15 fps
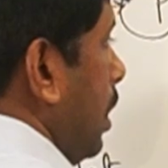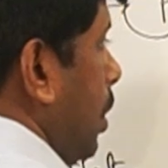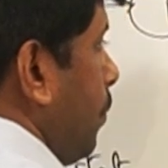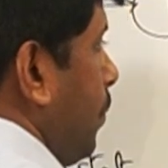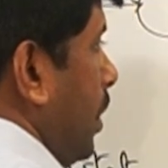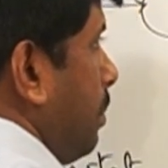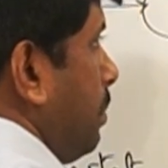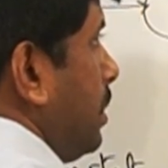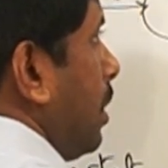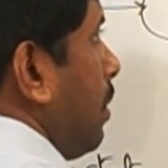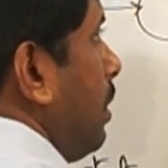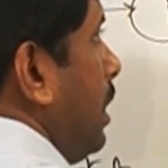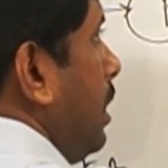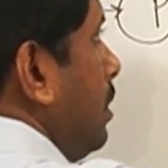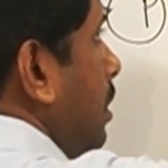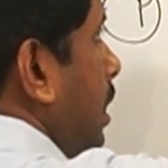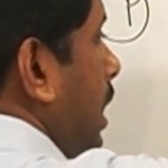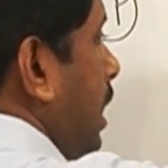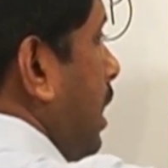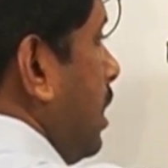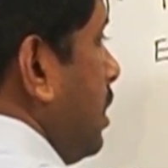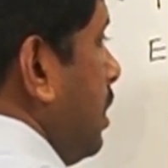Now if you observe these
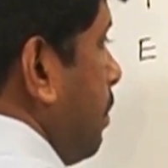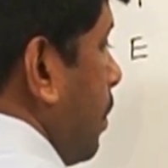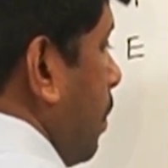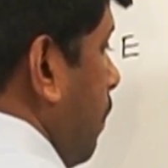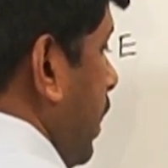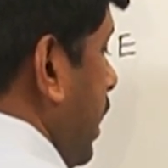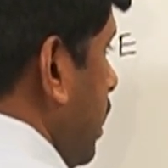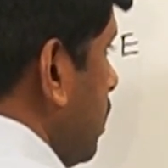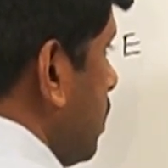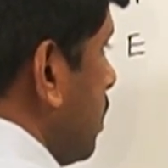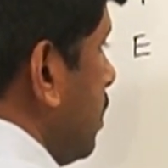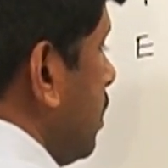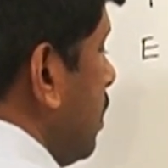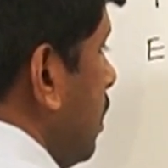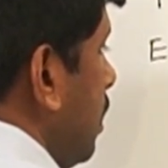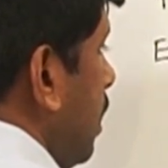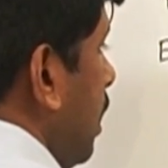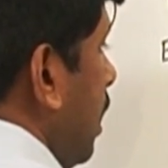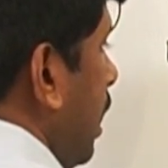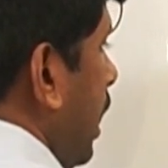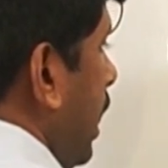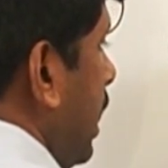energy profiles,
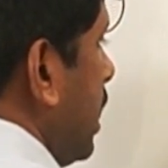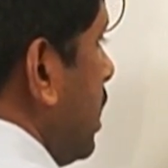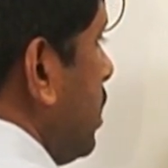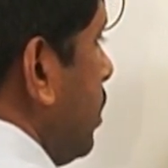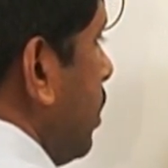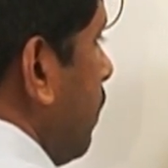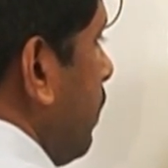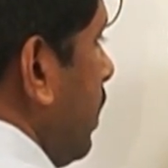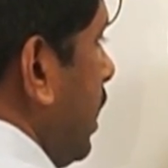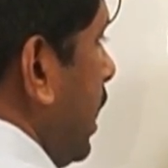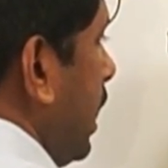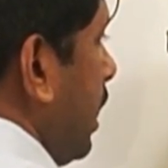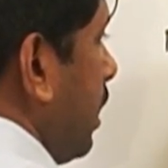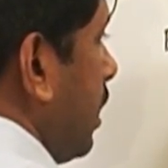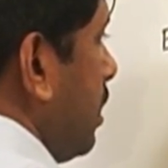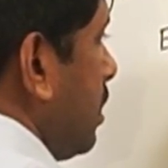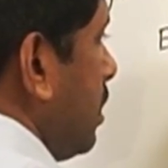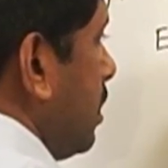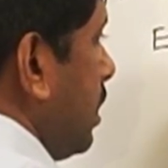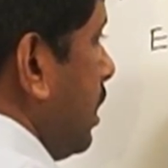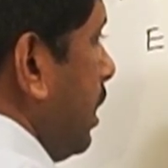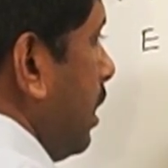energy of the reactants
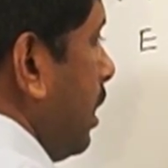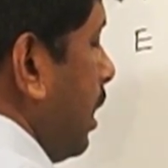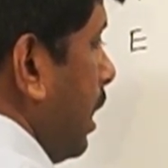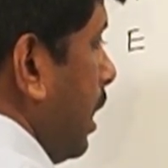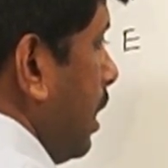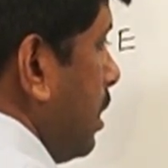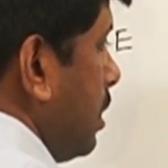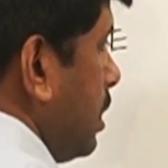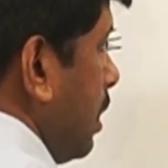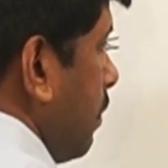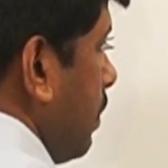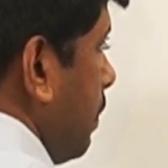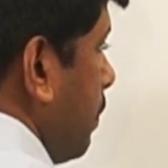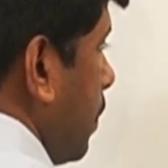is here, energy of the